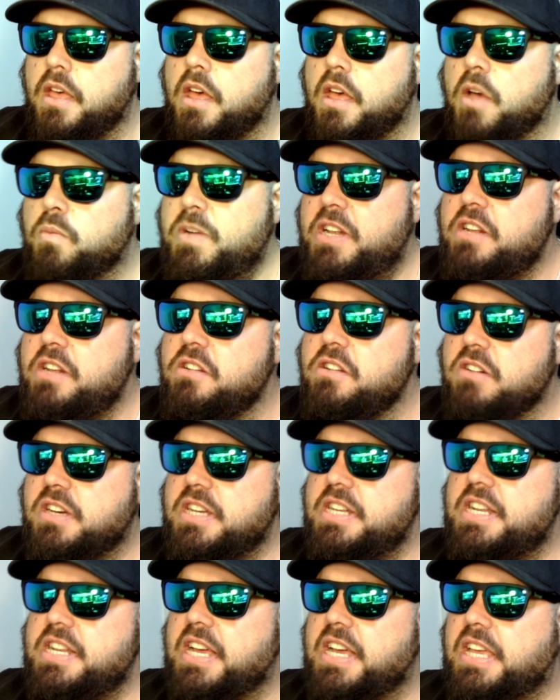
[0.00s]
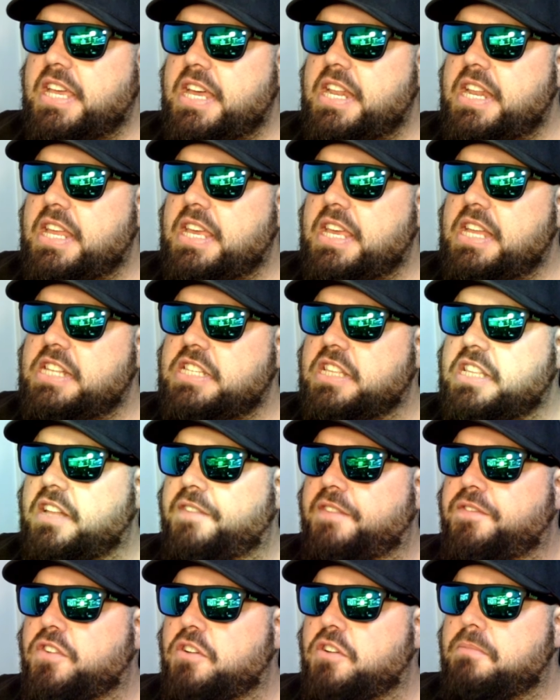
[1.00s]
We're looking at getting into the
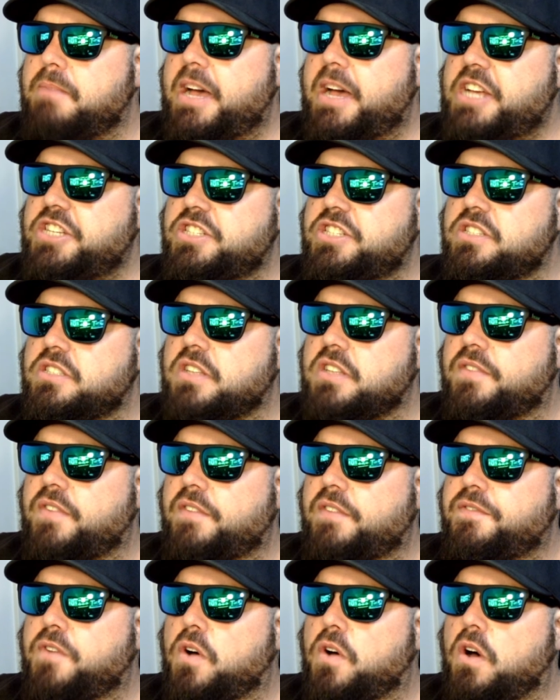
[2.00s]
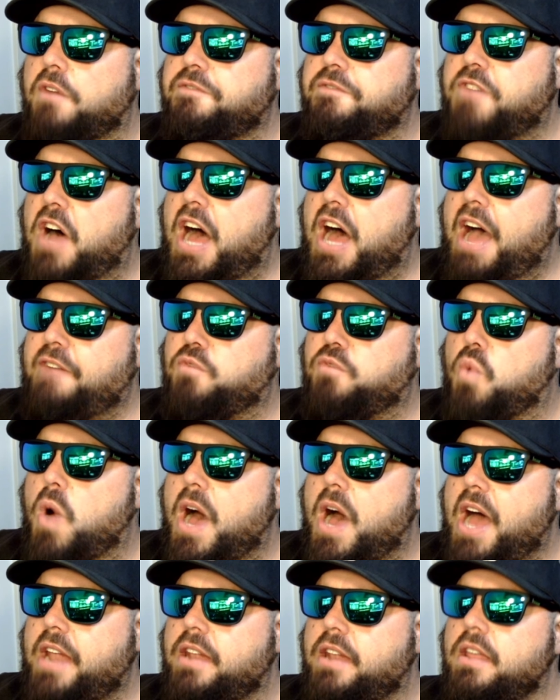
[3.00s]
formations of a
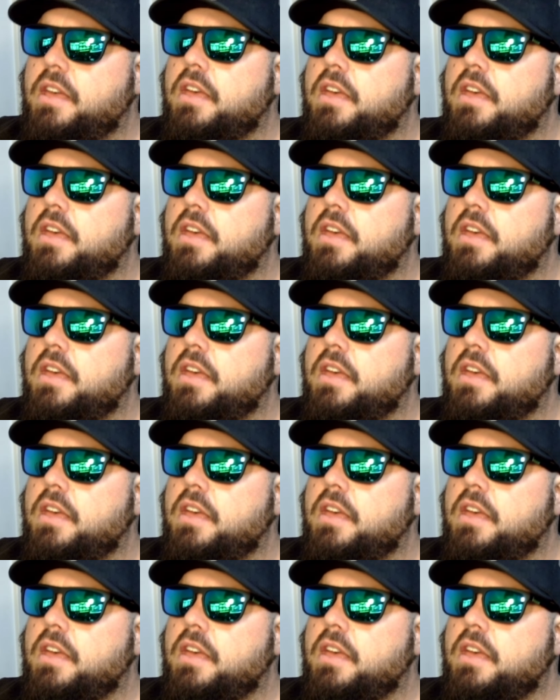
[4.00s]
4-5-1